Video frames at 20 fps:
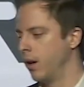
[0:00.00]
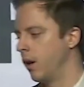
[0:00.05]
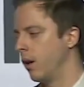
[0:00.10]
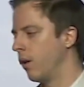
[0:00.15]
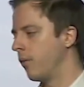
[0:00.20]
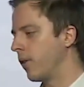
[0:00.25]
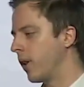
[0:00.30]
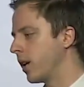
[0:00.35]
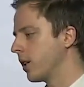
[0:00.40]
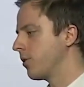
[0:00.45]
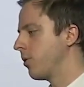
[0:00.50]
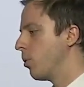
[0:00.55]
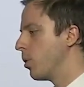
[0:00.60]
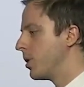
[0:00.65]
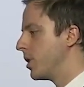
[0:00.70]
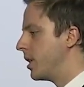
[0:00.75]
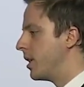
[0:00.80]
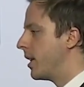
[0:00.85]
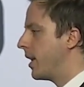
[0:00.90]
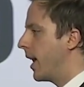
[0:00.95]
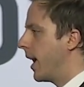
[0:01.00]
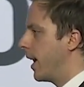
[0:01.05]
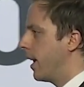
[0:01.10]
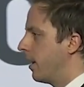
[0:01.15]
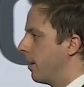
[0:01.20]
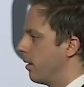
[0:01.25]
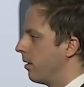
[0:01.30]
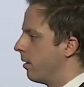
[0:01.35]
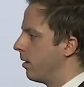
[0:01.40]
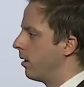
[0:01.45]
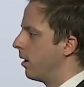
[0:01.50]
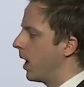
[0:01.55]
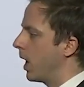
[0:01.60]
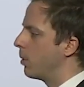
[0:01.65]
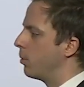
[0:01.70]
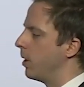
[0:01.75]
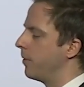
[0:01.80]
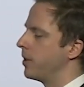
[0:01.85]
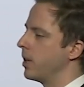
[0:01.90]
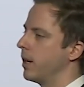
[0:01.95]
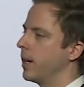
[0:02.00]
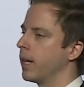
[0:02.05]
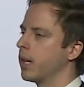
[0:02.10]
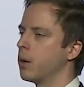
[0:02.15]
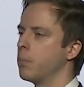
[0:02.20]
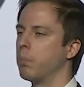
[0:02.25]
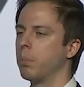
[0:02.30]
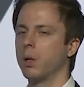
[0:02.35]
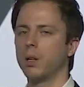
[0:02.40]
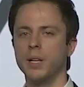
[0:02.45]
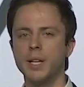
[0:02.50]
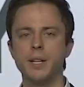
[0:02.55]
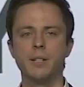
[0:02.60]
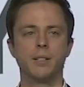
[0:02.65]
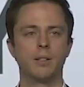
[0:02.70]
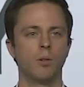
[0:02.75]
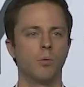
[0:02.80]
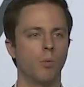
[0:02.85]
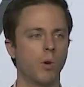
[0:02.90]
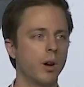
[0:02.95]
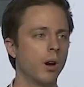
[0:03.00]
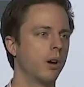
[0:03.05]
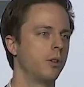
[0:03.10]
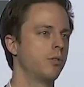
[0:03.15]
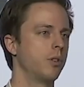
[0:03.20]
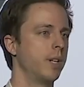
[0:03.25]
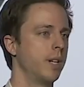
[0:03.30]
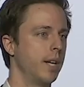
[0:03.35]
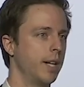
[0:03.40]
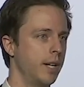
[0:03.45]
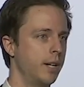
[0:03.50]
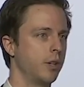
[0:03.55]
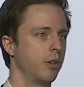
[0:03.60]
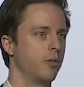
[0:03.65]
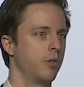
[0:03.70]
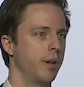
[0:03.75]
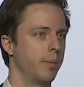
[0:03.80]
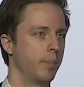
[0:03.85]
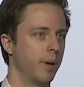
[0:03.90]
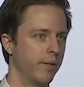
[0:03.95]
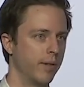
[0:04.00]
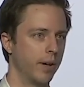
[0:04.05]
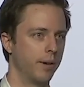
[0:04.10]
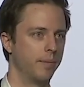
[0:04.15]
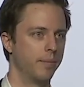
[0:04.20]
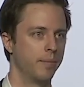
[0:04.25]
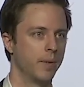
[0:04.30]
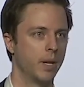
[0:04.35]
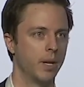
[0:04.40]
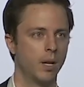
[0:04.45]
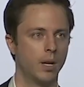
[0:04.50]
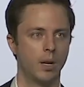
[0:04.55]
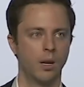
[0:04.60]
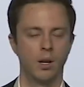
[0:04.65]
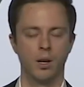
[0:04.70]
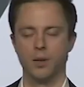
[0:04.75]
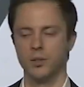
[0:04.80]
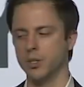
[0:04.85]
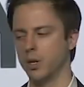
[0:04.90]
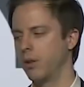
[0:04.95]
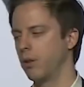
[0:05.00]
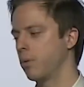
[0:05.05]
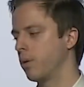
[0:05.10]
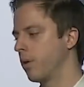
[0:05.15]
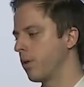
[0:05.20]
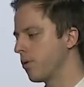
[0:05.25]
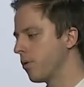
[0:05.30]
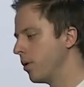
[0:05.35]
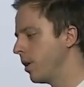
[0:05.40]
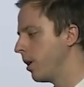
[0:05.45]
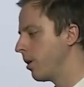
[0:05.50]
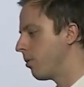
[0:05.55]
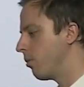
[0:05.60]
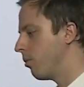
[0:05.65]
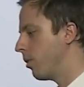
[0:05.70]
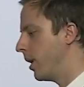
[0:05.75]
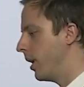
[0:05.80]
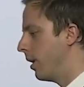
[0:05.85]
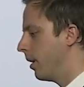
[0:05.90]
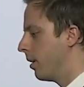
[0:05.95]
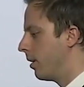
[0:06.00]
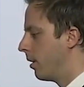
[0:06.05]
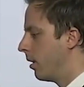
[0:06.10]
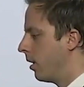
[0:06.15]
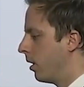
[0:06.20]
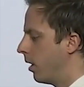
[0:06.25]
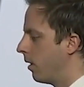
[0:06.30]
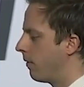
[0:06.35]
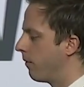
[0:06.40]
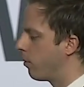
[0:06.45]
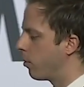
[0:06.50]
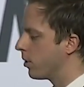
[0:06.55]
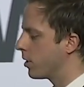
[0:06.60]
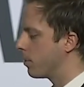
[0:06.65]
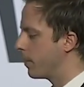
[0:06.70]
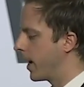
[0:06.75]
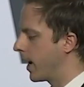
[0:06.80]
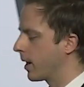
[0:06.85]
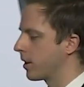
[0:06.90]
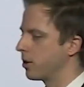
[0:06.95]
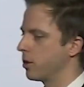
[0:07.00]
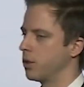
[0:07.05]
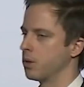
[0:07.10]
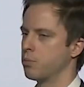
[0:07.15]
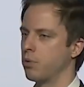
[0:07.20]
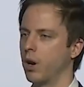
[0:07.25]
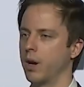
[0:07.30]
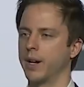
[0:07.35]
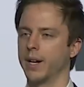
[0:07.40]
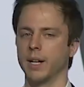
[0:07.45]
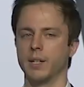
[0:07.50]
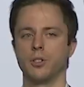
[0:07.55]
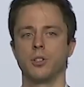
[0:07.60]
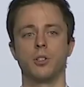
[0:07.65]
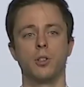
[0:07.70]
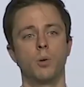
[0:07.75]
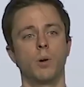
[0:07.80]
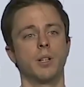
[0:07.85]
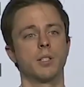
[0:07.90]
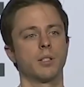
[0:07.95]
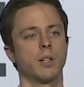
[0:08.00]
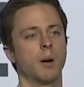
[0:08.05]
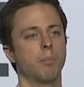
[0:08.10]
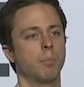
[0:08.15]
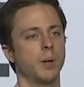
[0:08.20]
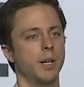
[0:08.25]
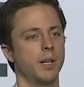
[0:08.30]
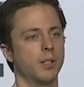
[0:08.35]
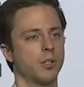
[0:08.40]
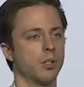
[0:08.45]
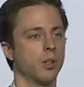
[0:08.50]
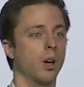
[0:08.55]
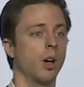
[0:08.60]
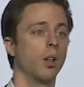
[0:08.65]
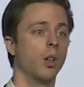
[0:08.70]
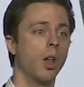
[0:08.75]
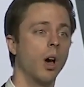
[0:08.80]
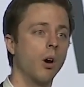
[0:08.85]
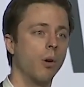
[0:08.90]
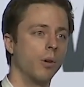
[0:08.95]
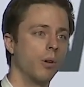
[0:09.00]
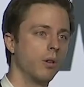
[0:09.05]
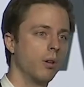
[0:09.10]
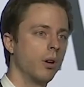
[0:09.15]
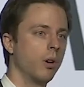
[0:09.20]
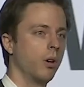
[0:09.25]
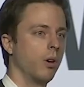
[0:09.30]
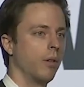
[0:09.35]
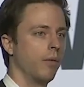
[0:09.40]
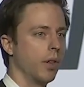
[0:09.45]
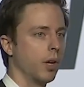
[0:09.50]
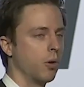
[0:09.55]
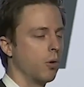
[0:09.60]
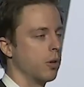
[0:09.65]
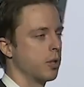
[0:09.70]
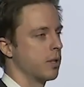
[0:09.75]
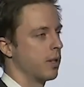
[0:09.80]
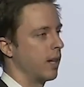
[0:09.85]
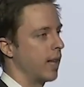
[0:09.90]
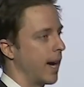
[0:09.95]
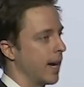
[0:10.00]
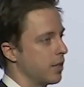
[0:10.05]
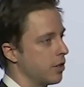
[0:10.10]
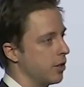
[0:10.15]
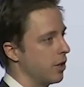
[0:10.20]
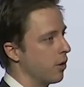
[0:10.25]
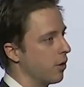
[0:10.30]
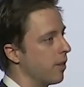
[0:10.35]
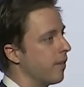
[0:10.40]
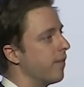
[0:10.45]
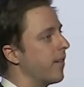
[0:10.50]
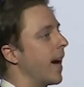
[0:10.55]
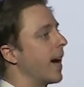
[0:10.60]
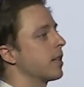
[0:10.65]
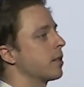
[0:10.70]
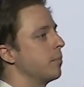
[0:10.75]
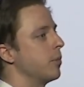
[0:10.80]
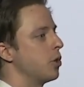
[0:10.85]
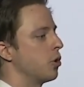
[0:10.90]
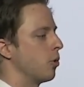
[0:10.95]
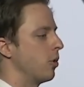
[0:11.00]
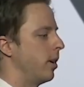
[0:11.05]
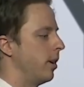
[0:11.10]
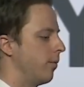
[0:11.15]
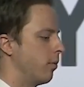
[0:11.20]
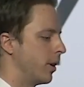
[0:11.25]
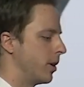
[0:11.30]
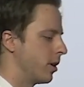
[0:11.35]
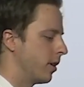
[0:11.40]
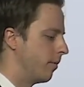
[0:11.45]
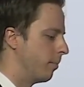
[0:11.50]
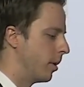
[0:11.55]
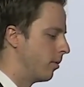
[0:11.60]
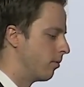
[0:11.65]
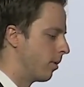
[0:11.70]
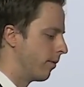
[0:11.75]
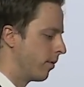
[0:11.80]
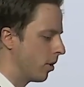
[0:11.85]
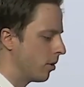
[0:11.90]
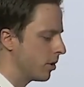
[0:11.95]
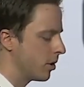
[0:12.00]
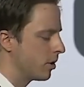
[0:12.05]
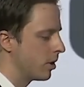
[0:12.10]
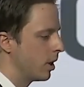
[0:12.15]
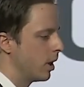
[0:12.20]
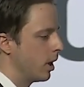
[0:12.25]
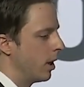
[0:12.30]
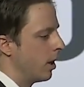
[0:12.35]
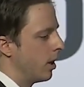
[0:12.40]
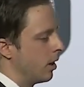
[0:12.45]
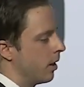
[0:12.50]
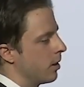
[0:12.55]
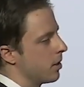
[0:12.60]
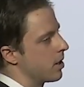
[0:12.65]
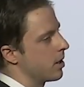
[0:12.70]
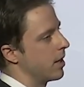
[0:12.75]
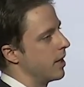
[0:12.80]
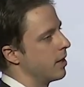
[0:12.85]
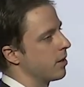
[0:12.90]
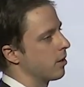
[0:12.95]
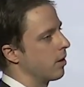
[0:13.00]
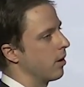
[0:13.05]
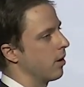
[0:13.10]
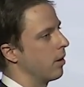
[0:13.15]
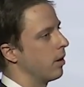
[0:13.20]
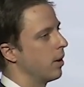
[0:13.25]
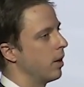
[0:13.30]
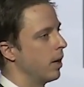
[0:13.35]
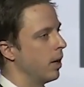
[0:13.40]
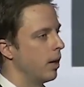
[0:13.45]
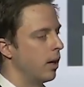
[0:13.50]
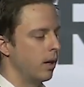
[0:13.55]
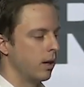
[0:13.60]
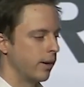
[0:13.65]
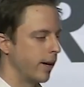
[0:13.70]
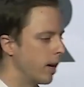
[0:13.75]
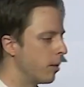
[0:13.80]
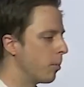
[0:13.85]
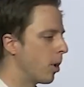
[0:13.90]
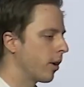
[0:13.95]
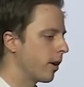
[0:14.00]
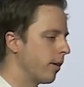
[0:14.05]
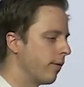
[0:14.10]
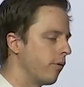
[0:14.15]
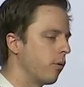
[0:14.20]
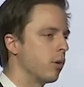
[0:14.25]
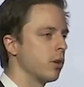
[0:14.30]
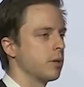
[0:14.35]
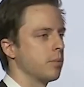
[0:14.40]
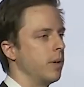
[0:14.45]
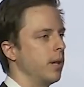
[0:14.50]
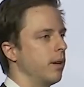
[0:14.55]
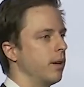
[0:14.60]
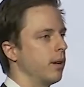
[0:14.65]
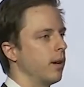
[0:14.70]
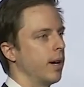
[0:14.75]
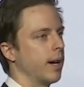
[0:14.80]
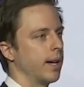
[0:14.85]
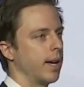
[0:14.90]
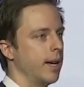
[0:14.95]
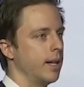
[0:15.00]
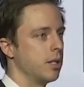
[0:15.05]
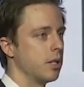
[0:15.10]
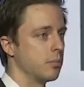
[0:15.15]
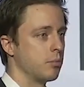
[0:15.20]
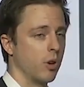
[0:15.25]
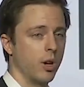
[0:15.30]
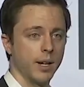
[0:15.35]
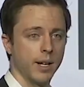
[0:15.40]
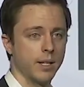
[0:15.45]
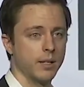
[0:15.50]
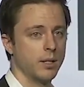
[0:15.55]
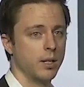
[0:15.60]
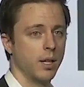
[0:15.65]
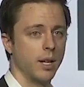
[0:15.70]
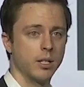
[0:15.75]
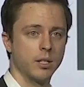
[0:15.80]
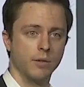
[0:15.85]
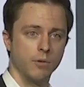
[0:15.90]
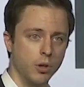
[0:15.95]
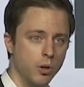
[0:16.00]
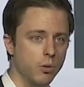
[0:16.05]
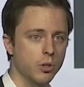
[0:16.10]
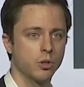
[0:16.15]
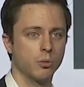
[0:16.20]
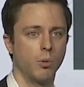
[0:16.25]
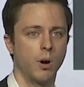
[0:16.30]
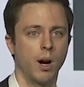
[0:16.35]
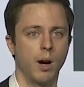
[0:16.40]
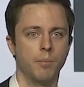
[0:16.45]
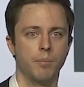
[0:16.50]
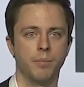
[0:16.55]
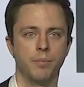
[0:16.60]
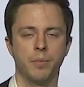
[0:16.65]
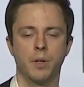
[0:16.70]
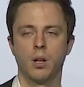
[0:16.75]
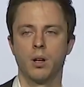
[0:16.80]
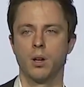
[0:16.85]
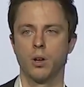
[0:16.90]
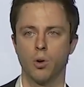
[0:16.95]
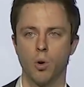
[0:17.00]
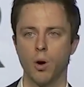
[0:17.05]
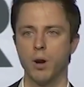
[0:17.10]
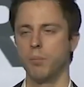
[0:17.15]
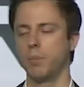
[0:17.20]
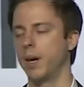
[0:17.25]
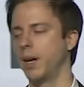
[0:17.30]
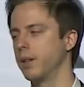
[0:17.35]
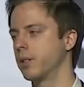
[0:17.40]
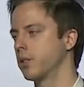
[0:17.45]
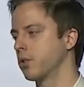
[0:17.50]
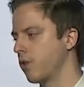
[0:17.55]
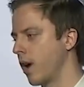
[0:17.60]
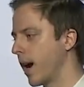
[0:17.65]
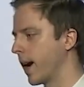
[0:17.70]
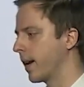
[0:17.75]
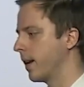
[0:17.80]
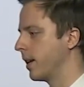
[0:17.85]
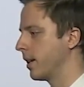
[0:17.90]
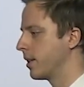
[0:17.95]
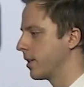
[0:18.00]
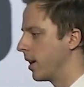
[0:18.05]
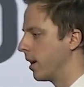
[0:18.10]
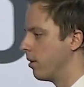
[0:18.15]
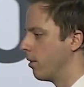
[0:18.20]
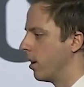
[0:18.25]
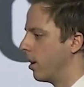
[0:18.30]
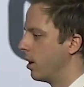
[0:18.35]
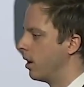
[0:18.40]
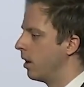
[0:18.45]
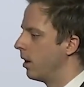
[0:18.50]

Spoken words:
Flash forward to today, and we've done a complete 180-degree pivot. So there were 33 enforcement actions brought against US companies alone over the course of the last year, the vast majority of which have been reversed. So these are landmark enforcement cases brought against the likes of Uniswap, Coinbase, Kraken, et cetera.